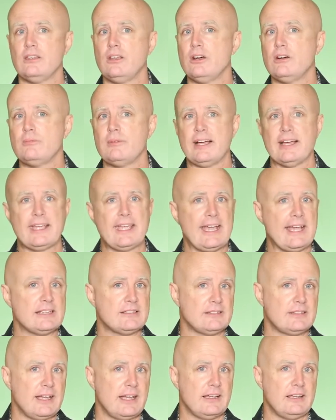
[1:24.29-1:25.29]
Nope, I
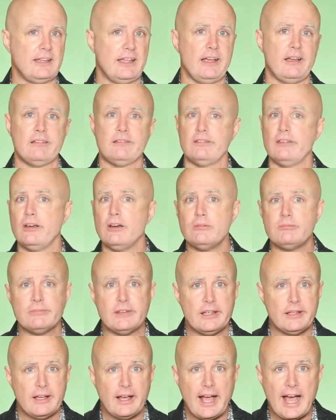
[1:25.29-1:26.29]
cast that down.
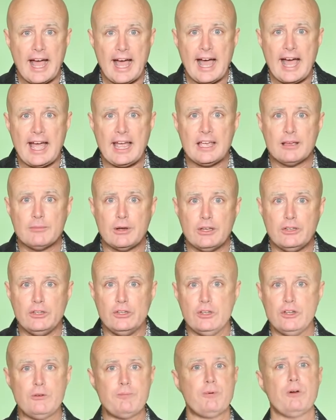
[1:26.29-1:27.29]
Nope, I am a
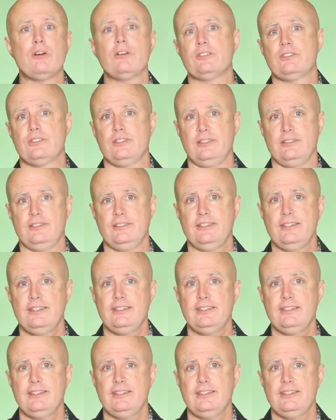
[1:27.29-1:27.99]
new person.